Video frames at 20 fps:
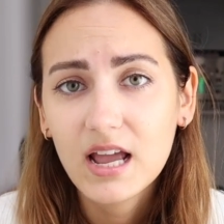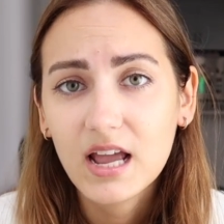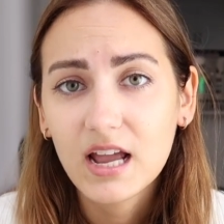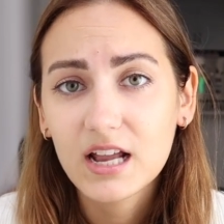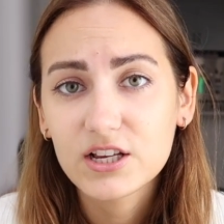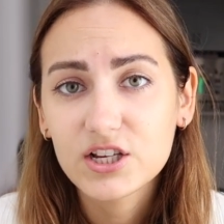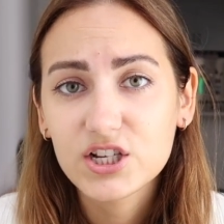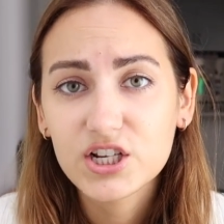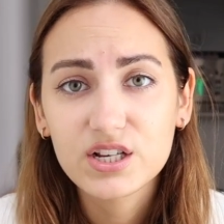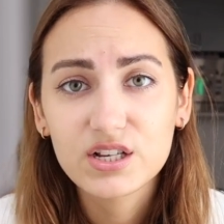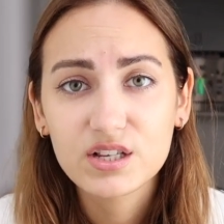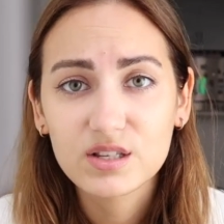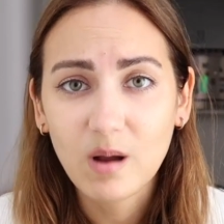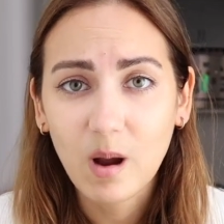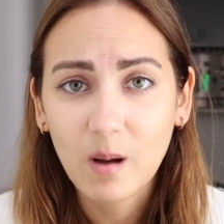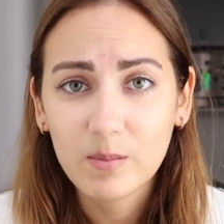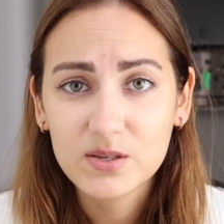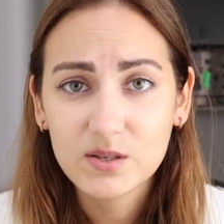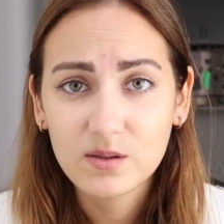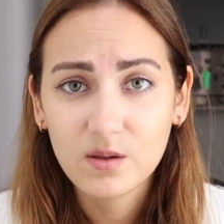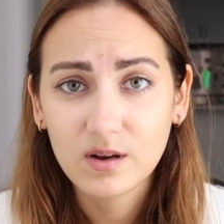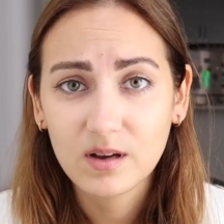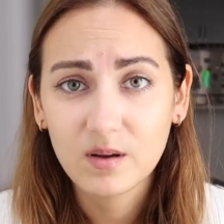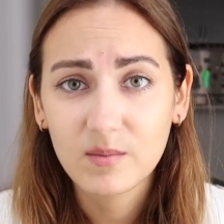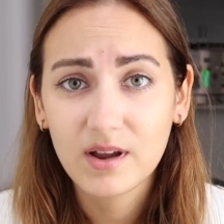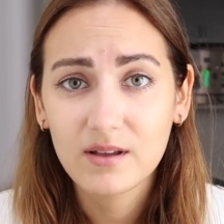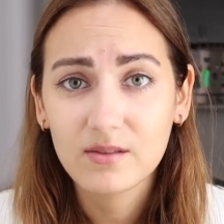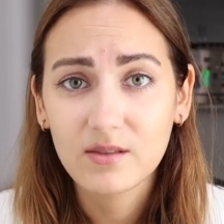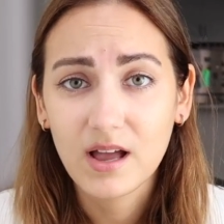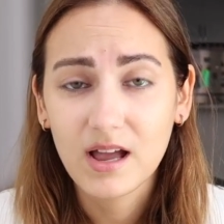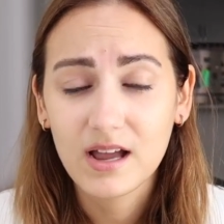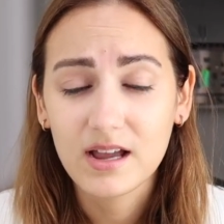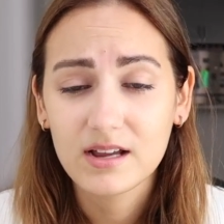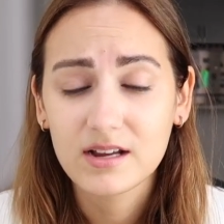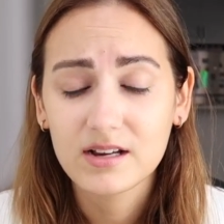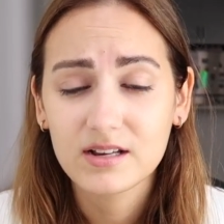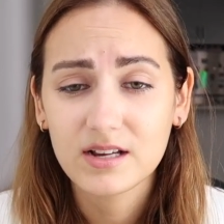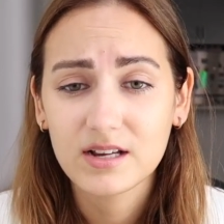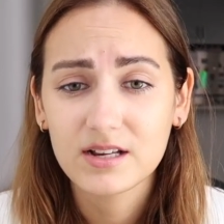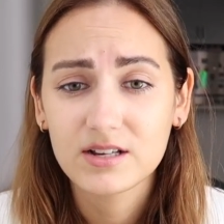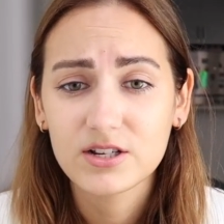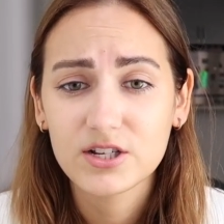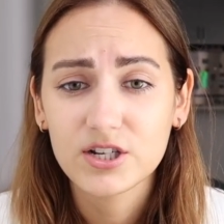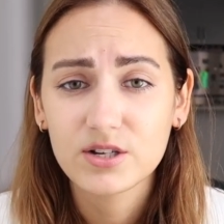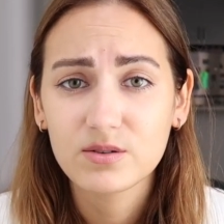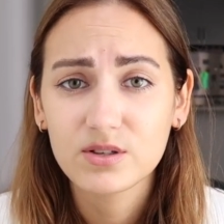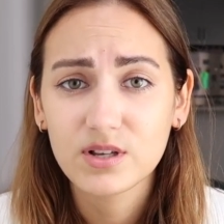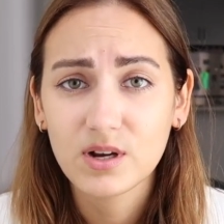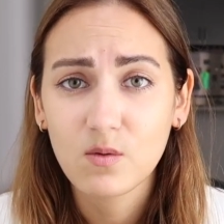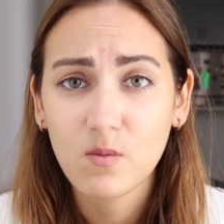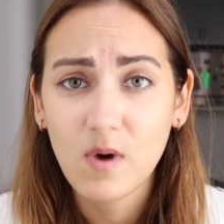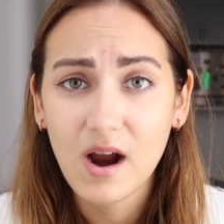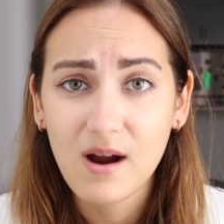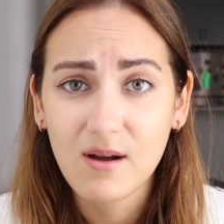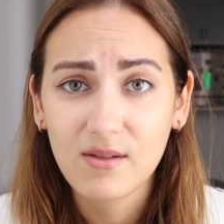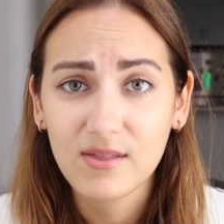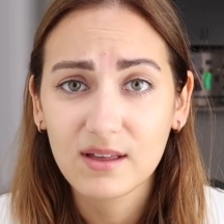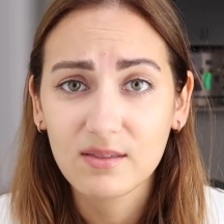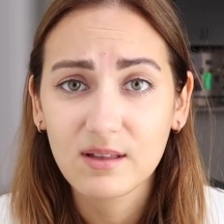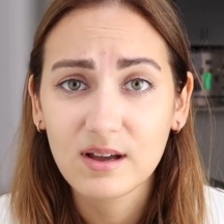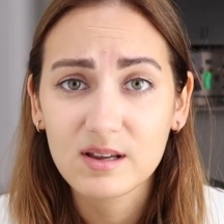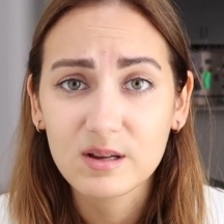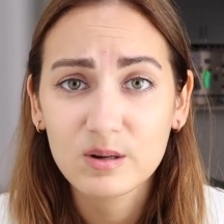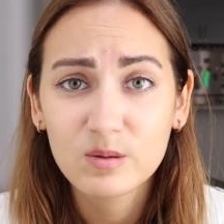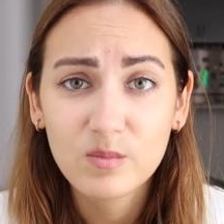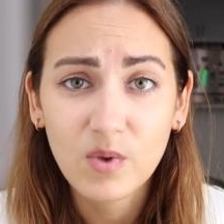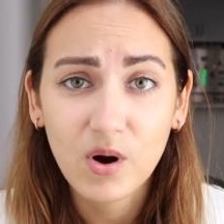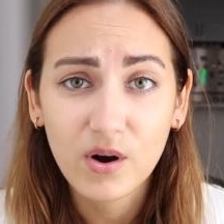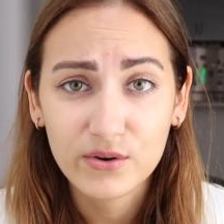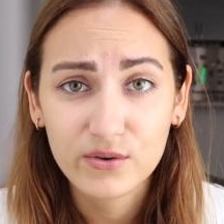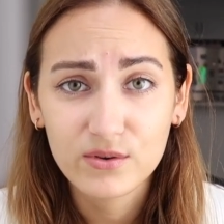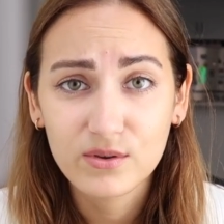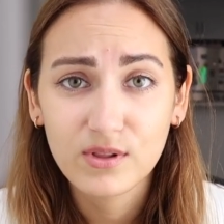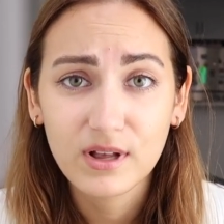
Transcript: and she stops and looked at my leg and she was like, wow, they let you model